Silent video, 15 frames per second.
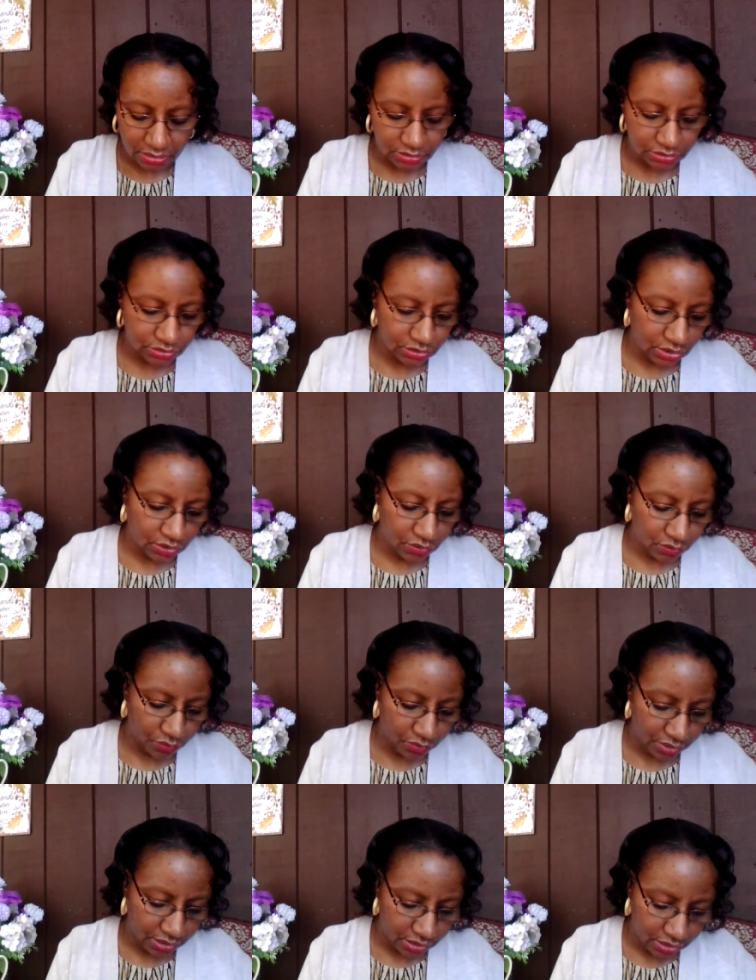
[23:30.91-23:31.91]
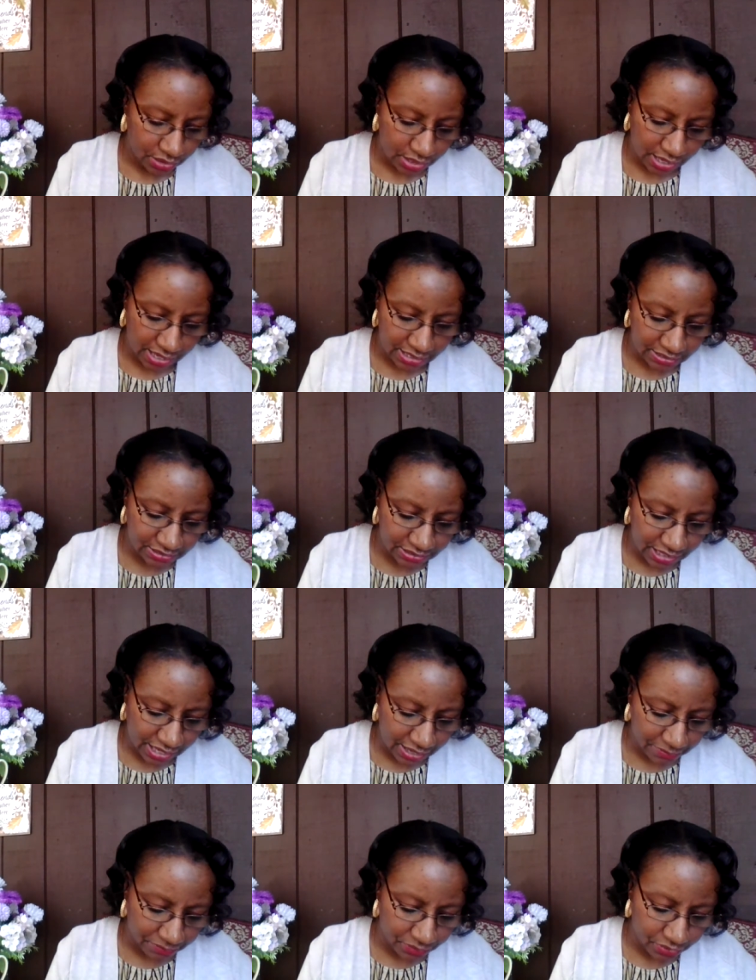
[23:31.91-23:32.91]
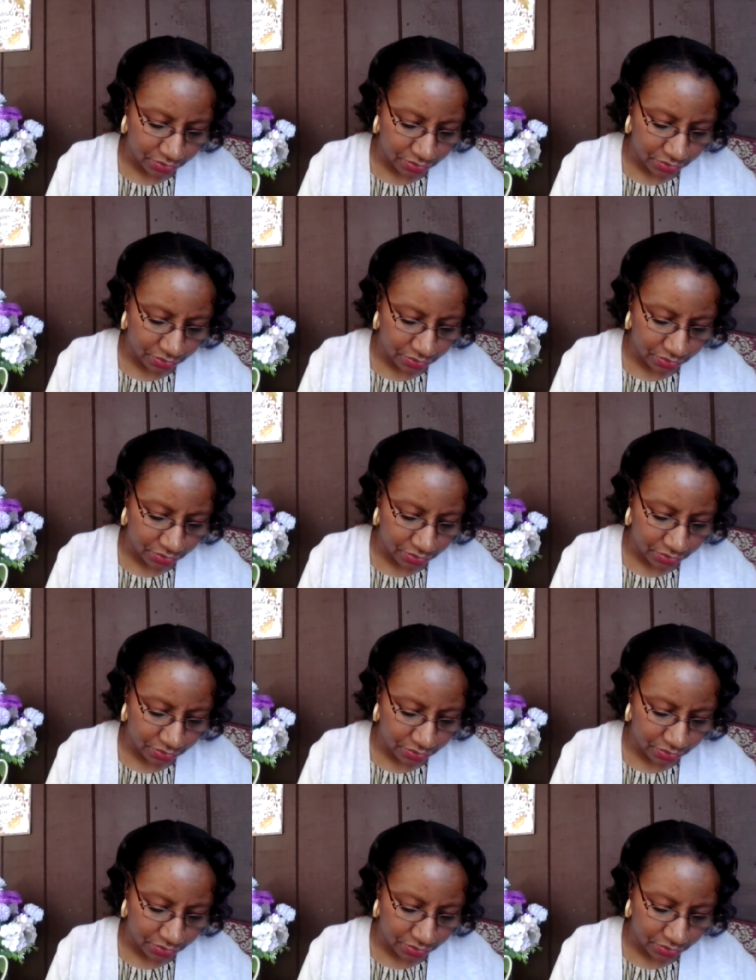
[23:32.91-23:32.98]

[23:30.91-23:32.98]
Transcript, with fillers: So Asaph,